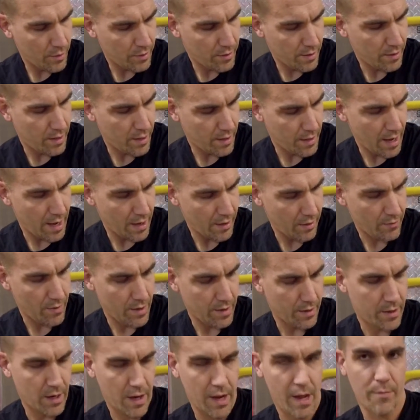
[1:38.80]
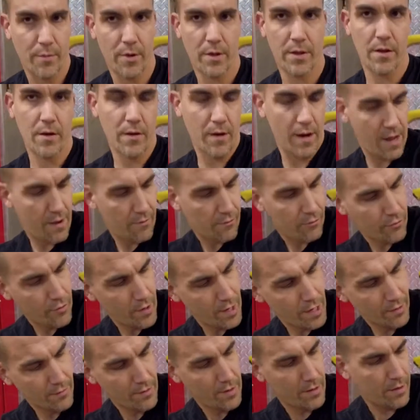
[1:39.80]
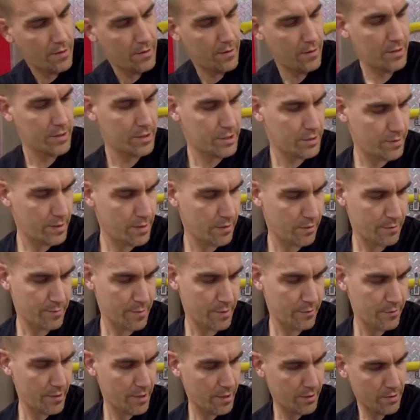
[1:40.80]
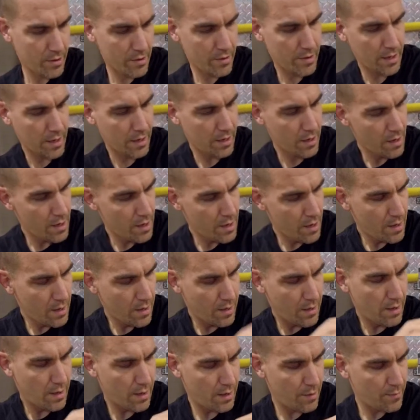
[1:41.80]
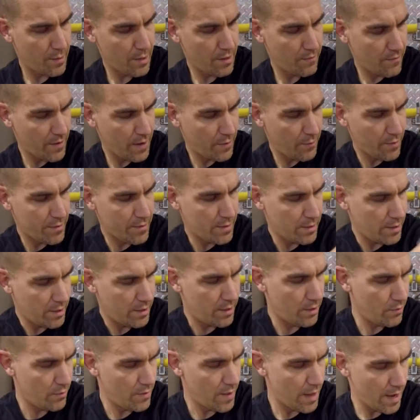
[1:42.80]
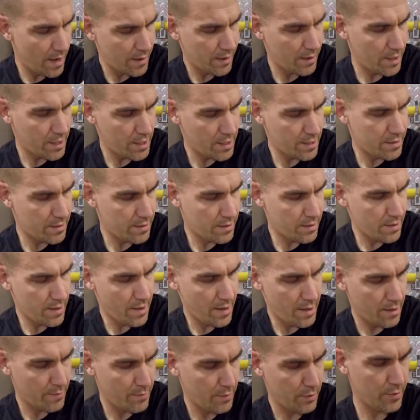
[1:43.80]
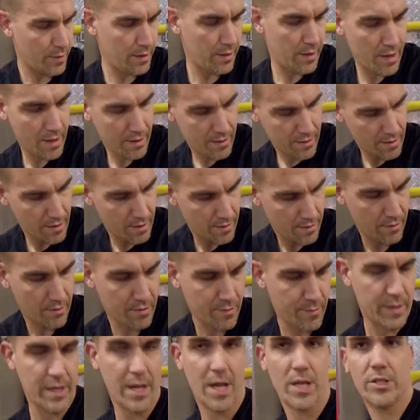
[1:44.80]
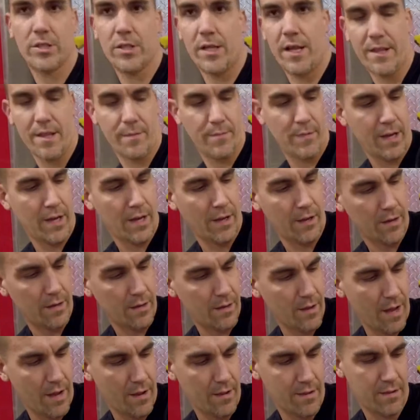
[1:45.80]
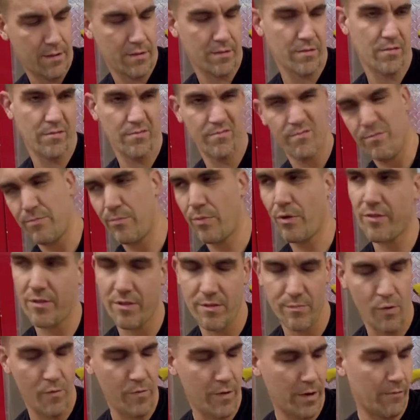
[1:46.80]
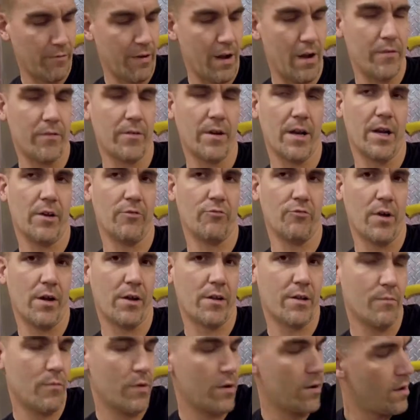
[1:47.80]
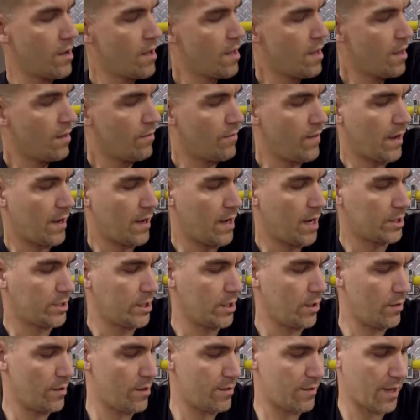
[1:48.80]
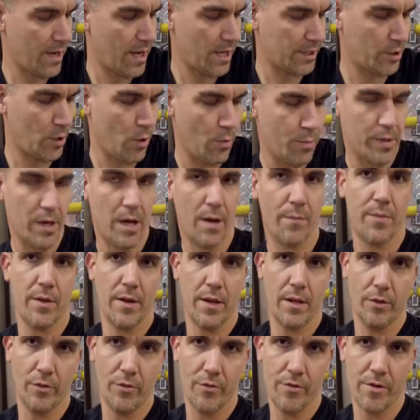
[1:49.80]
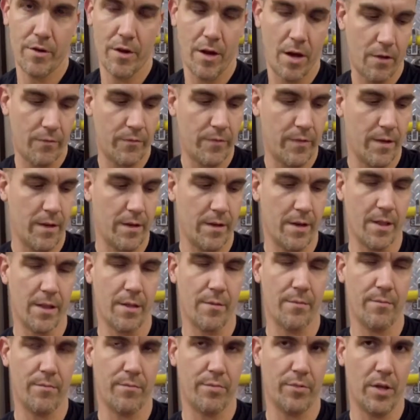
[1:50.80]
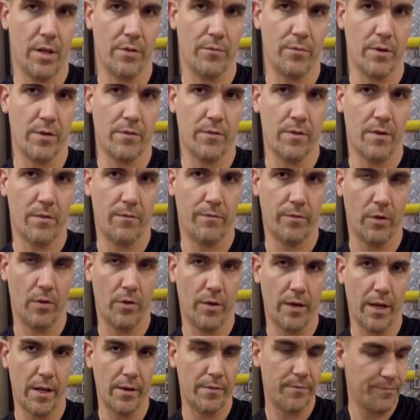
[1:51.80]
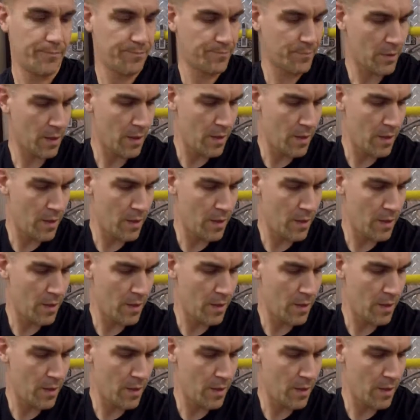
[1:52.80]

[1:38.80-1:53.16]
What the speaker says: Once you get that, you write time on there. I have training written on there just so I know it's my training tourniquet. If I wasn't to do that and I just end up doing this, there's a potential as the person's moving around or getting drugged somewhere, this could actually open up and loosen off, and then the blood would flow again.